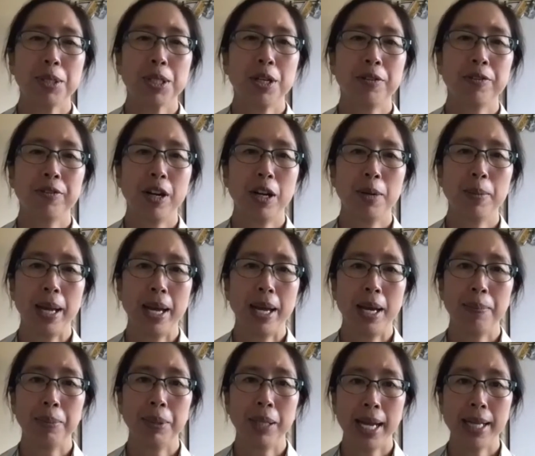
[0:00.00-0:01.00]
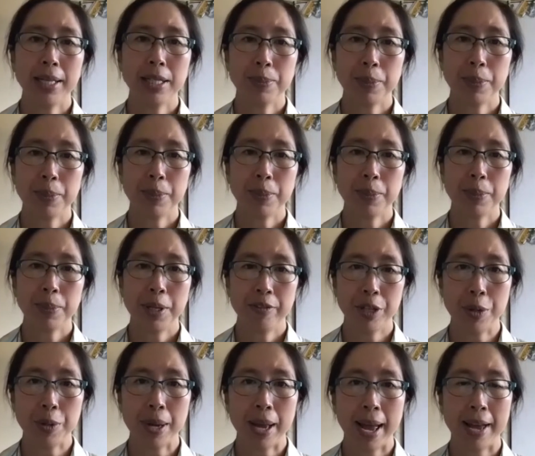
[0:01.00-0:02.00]
So from a plant's point
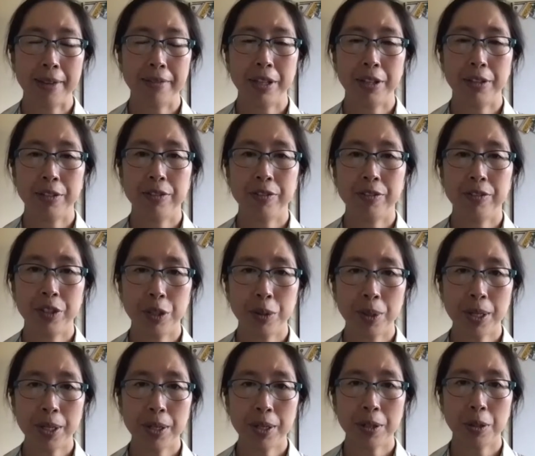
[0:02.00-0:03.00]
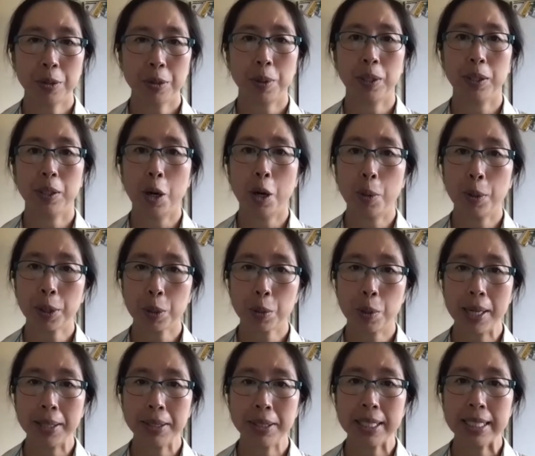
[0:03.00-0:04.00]
of view, having fewer or a
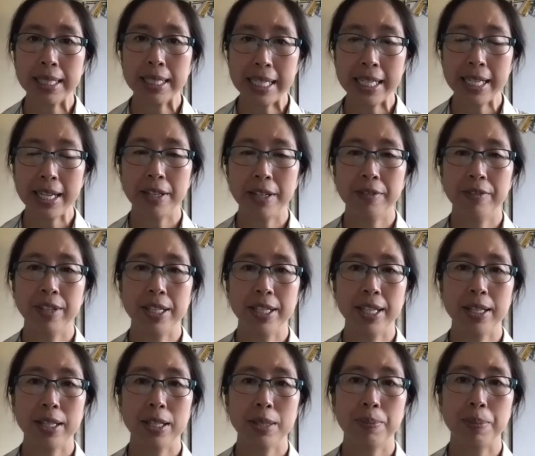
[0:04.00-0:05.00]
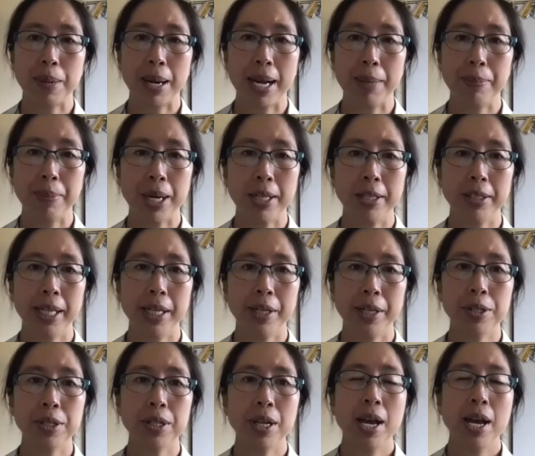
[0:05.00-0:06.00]
lower quantity of visits by
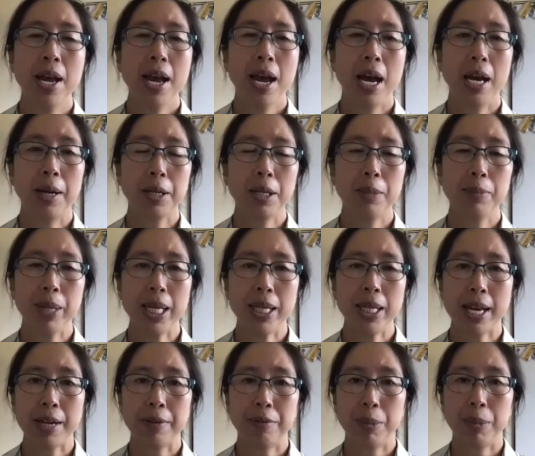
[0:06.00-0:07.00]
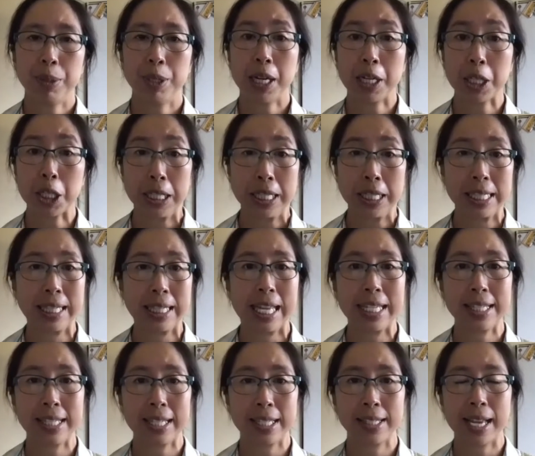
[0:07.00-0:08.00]
pollinators could mean that reproduction
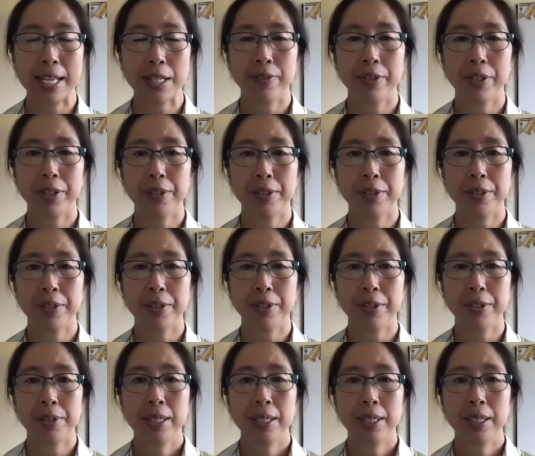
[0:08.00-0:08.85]
is less successful.